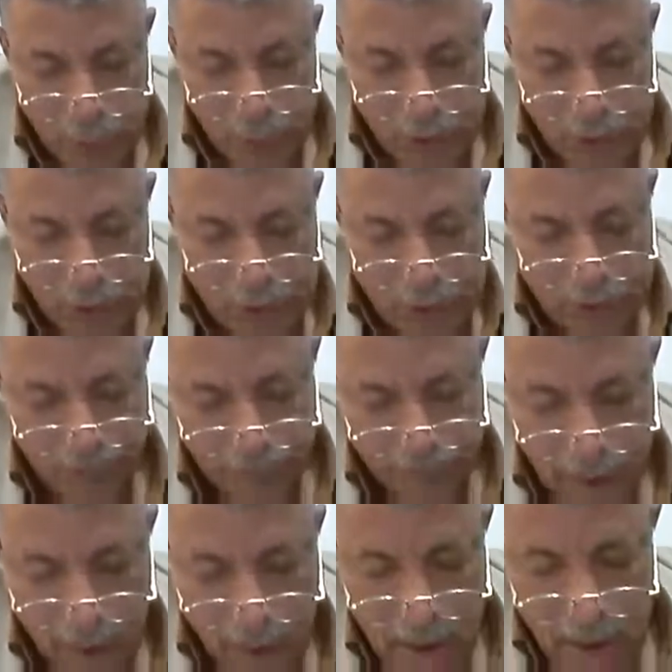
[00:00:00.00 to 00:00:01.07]
you read?
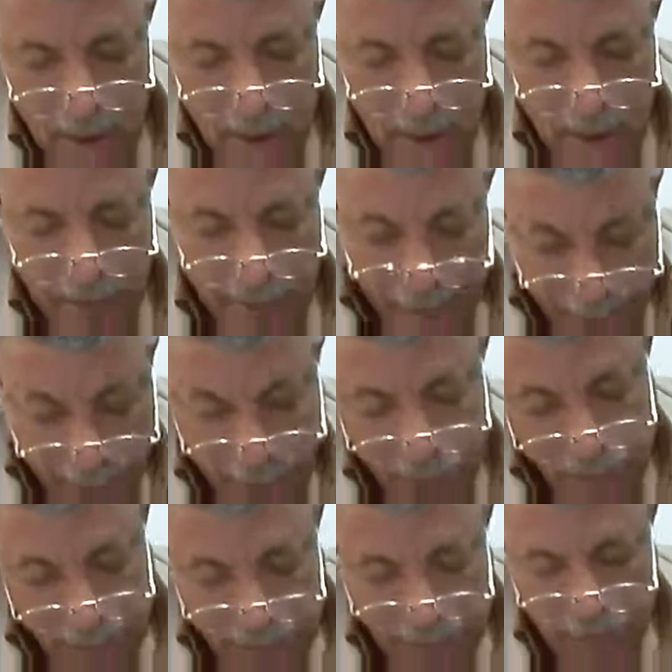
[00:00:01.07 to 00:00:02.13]
That
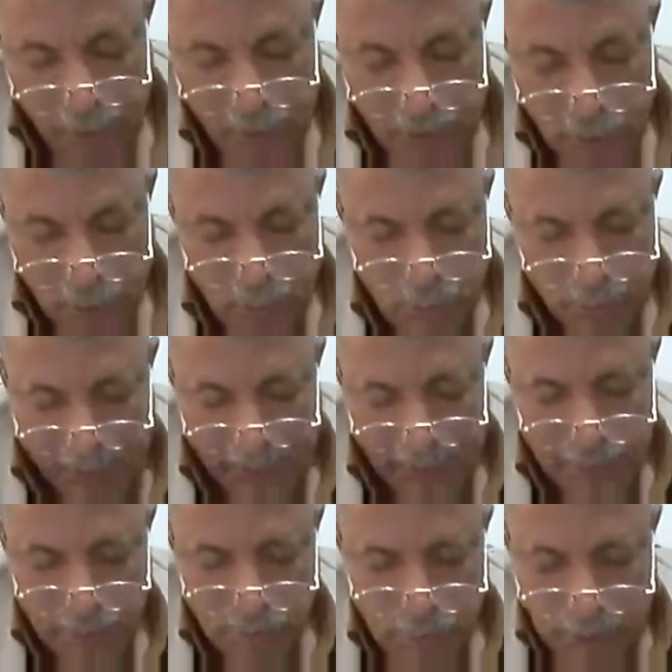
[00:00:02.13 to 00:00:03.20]
is, he is going to explain
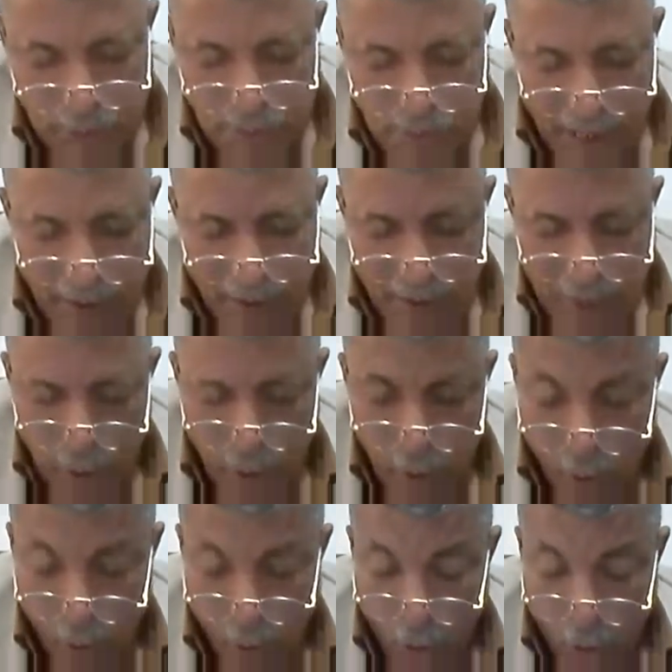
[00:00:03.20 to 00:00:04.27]
it. Must a reader
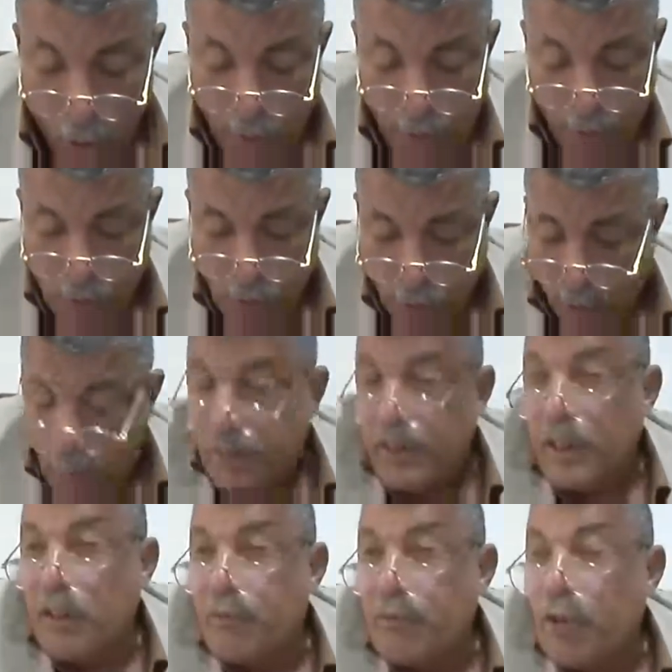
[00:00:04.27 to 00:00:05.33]
learn
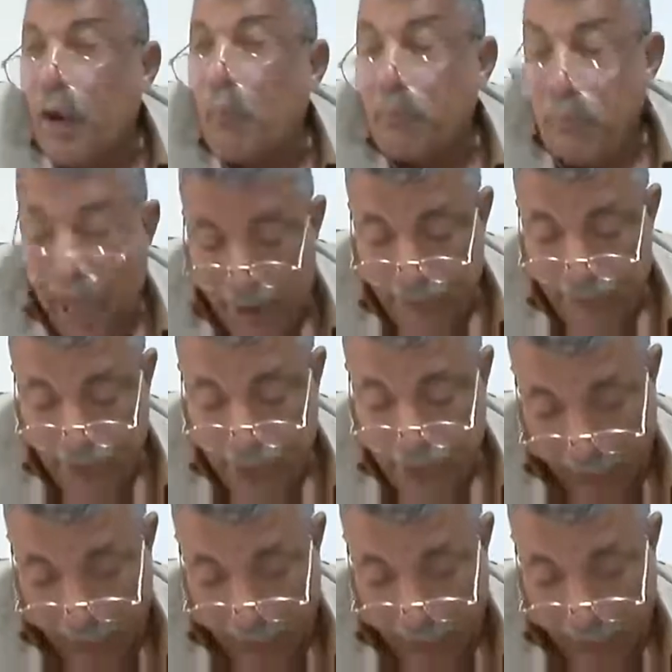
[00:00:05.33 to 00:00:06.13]
something from every